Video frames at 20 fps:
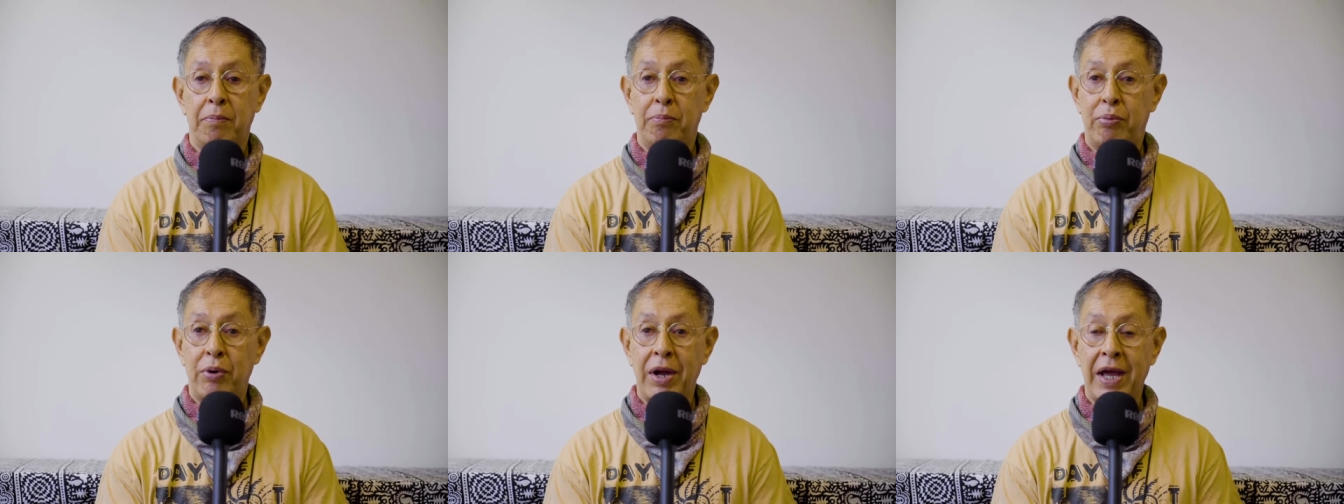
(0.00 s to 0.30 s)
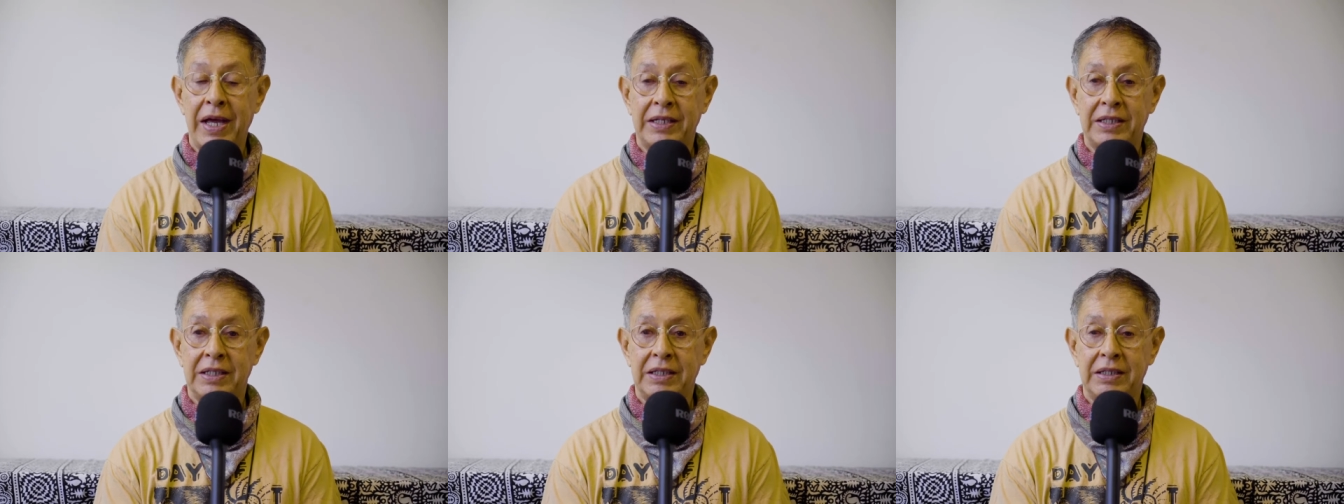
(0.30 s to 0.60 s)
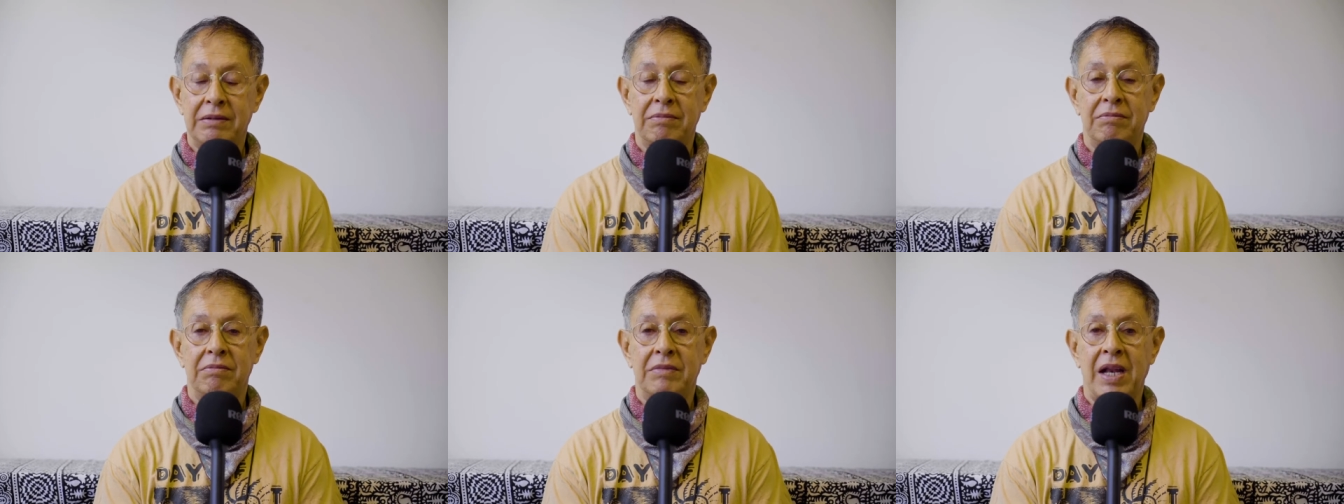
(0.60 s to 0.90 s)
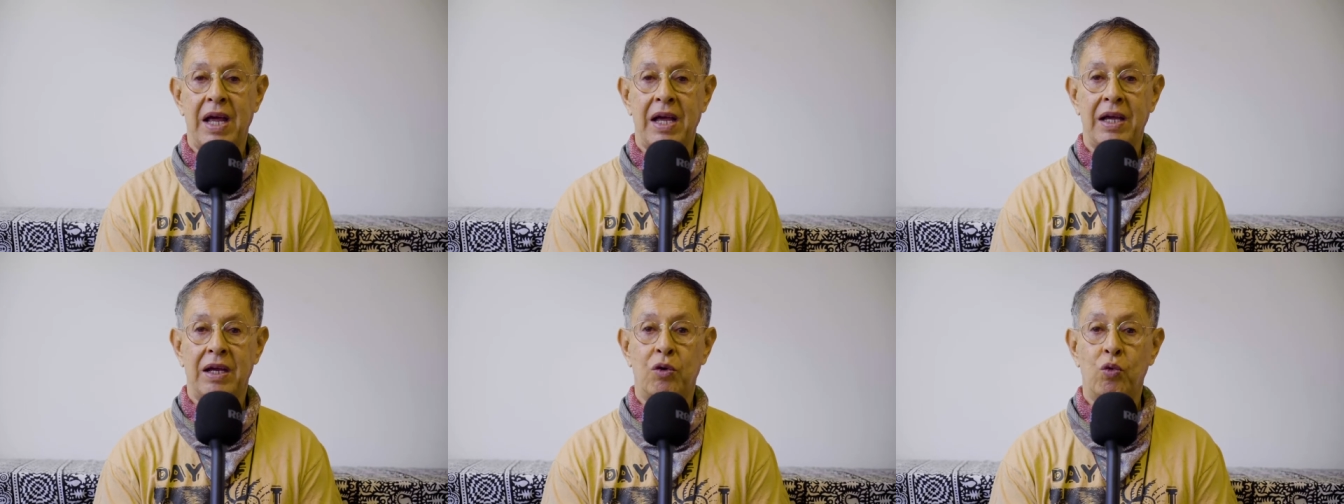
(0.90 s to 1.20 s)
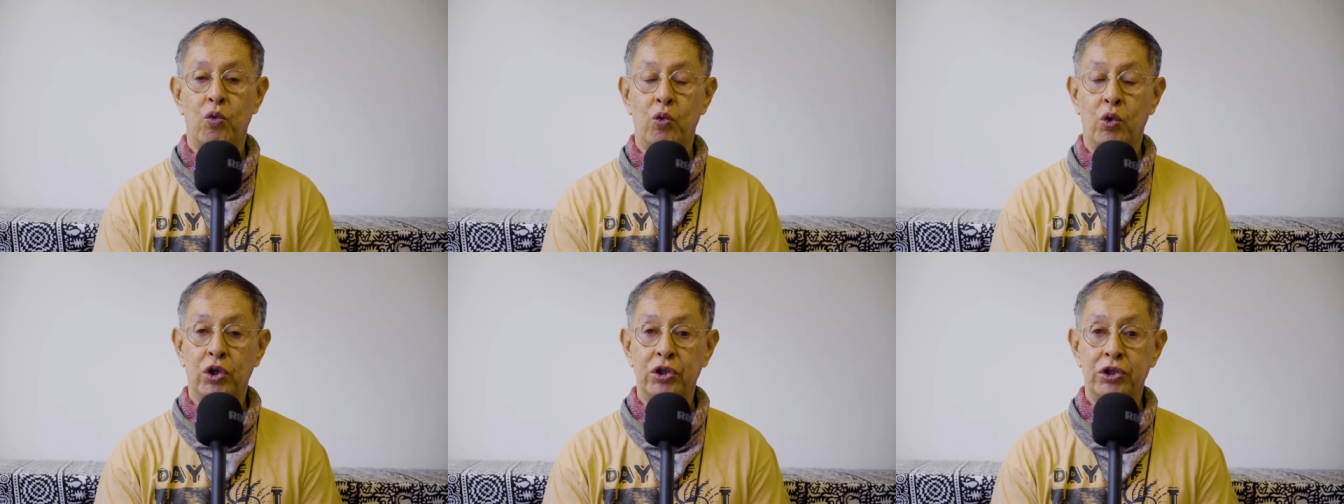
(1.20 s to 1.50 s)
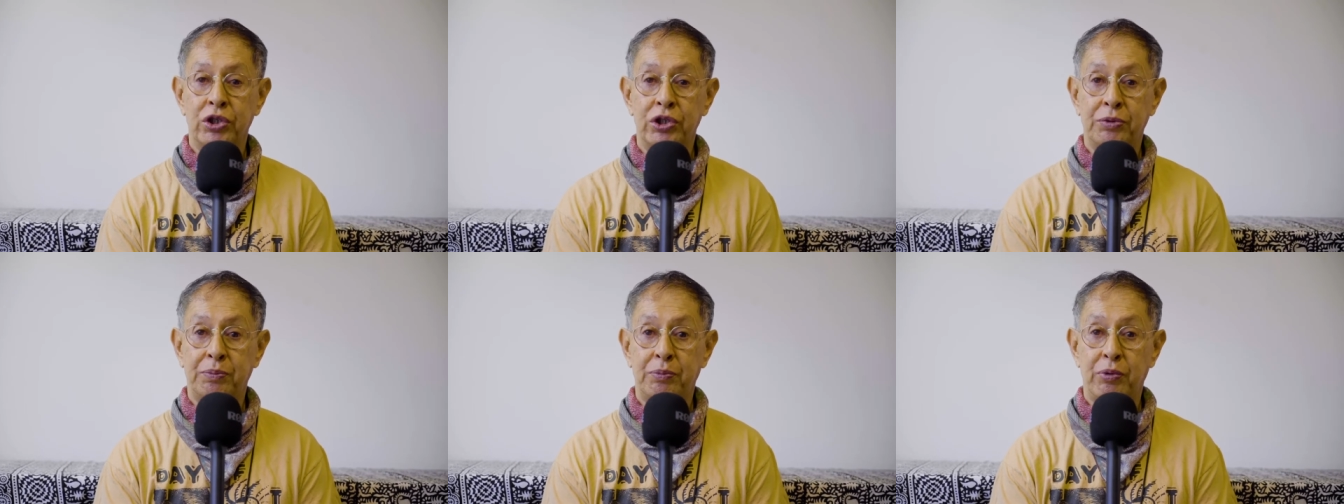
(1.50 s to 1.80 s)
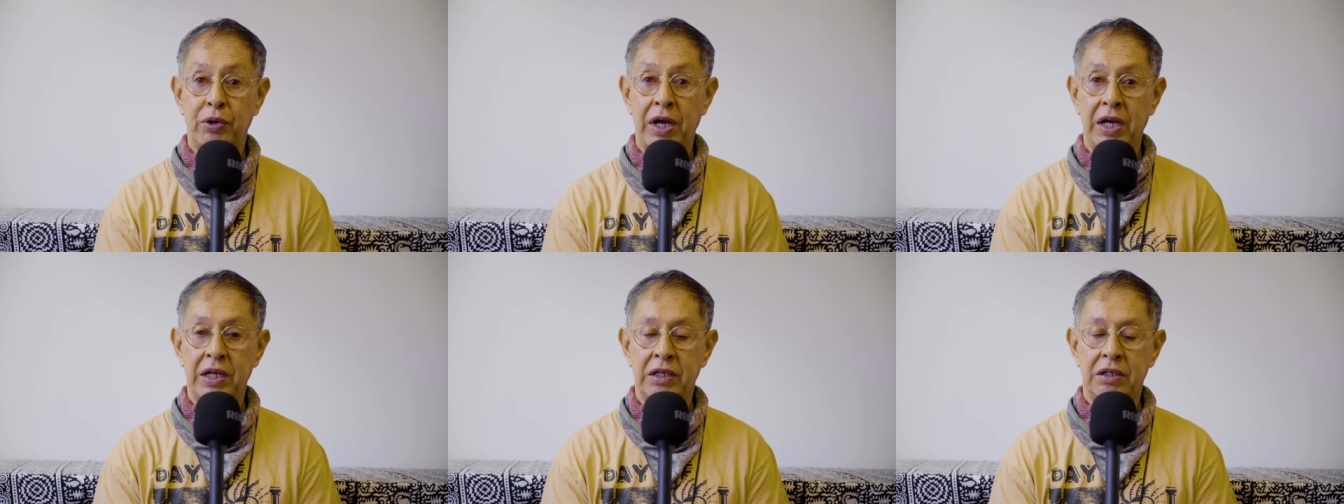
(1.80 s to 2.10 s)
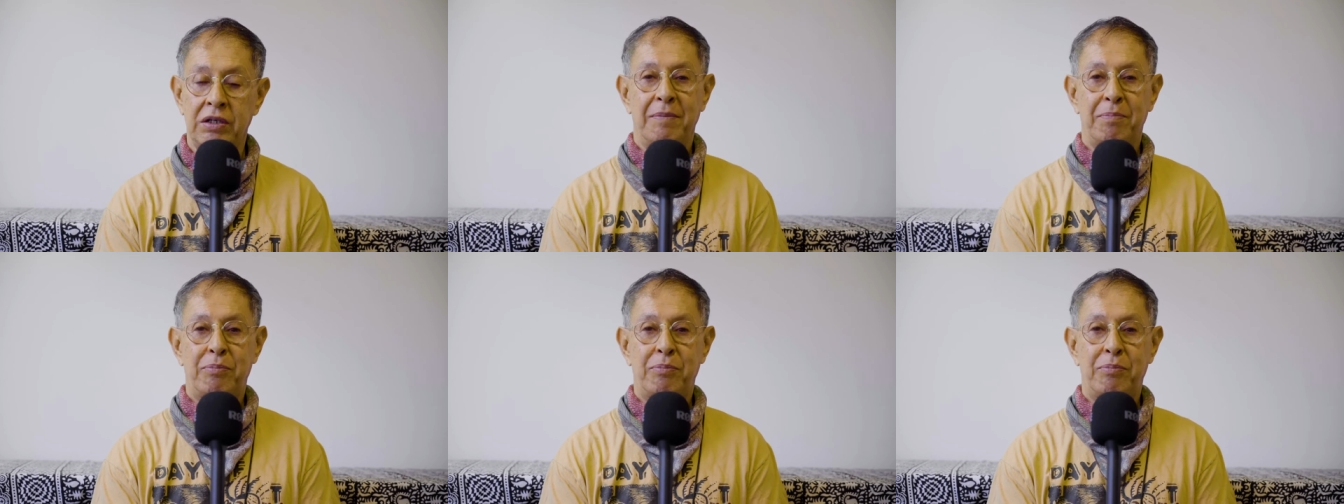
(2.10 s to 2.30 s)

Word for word: bread, like Wonder's bread.